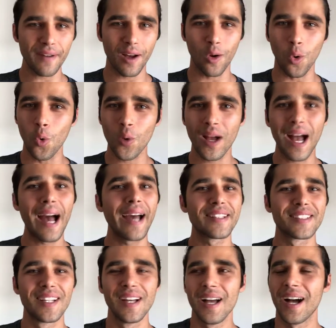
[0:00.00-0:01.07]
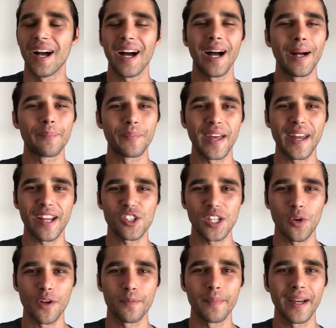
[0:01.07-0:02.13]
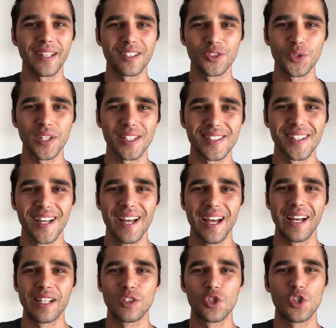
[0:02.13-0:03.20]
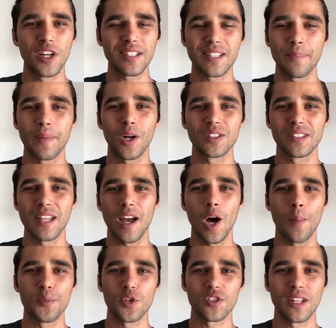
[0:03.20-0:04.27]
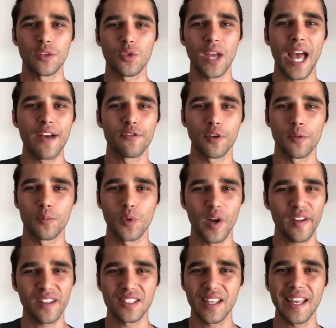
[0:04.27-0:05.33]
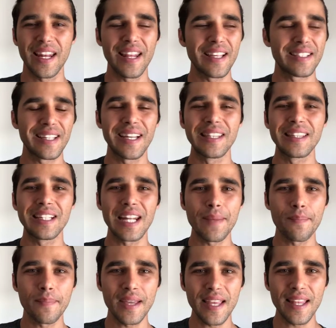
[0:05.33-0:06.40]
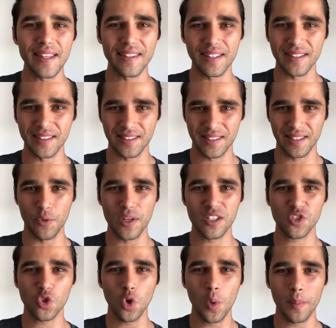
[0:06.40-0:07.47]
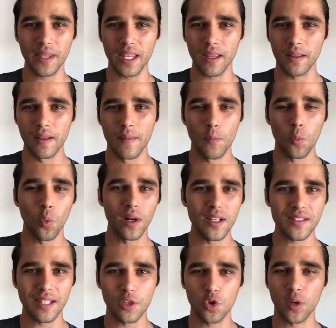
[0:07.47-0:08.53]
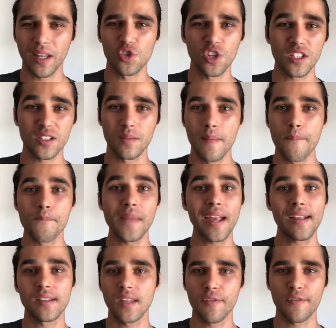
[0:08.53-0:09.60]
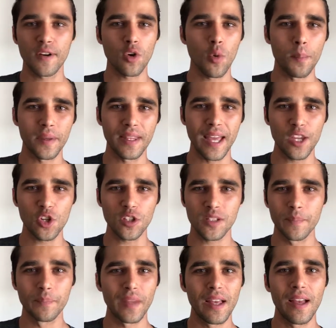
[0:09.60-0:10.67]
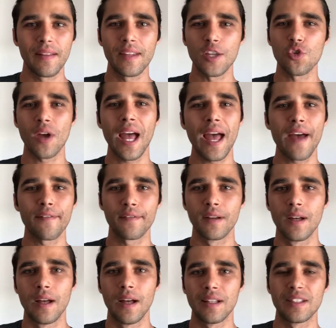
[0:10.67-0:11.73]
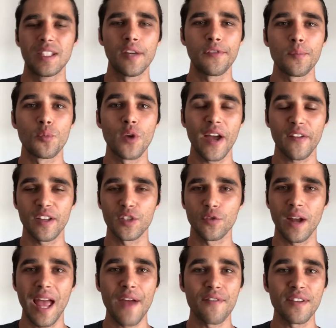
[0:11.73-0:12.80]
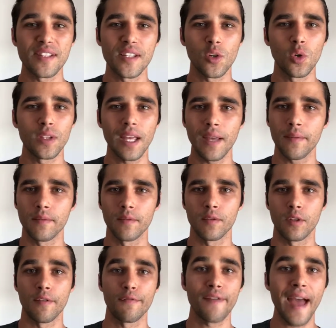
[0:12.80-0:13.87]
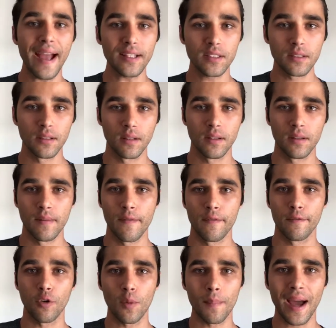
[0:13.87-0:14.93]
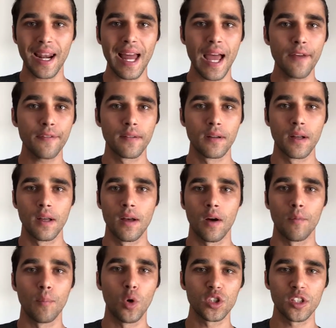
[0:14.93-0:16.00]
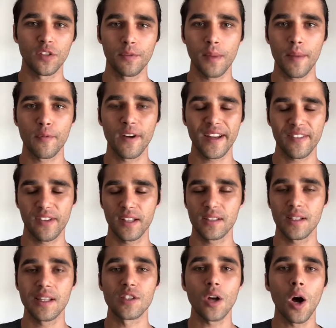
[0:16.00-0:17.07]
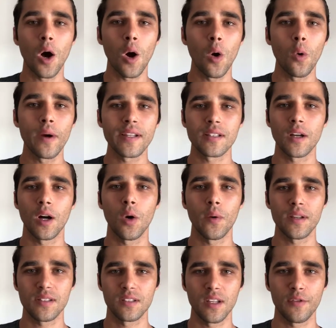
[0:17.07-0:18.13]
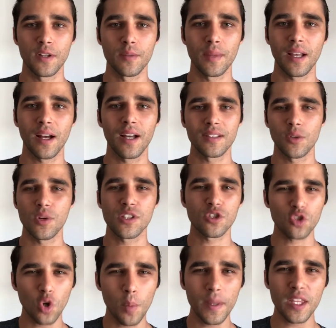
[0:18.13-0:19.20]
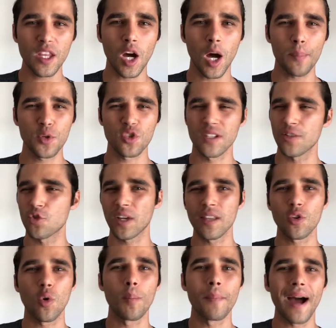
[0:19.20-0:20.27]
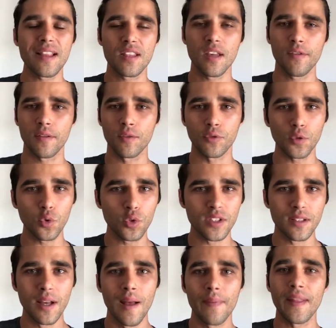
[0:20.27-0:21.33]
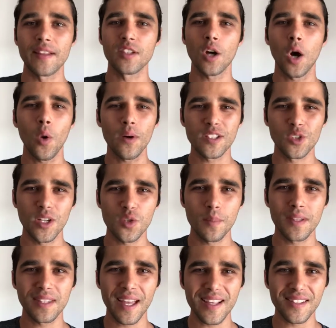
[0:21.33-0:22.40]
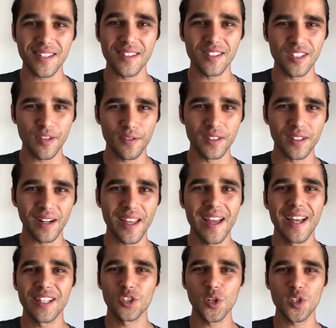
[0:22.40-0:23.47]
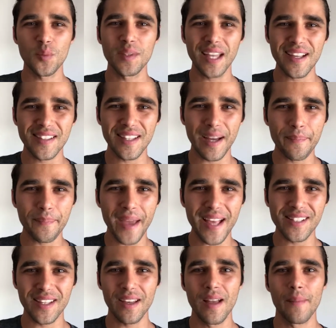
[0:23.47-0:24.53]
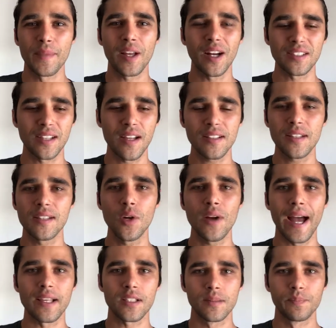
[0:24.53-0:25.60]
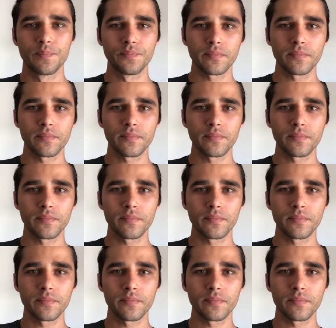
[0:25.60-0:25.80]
a whole guide uh, that I share with my students just about the options that we have for breakfast. It is unlimited. There is so many ones that you can just make different combinations, that you have different breakfasts every single day. In fact, for my life, most of my breakfast is always, always different, because there is so many options that you can combine different foods. That's always going to be tasting differently. It's going to be tasting amazing, because here's the deal, guys.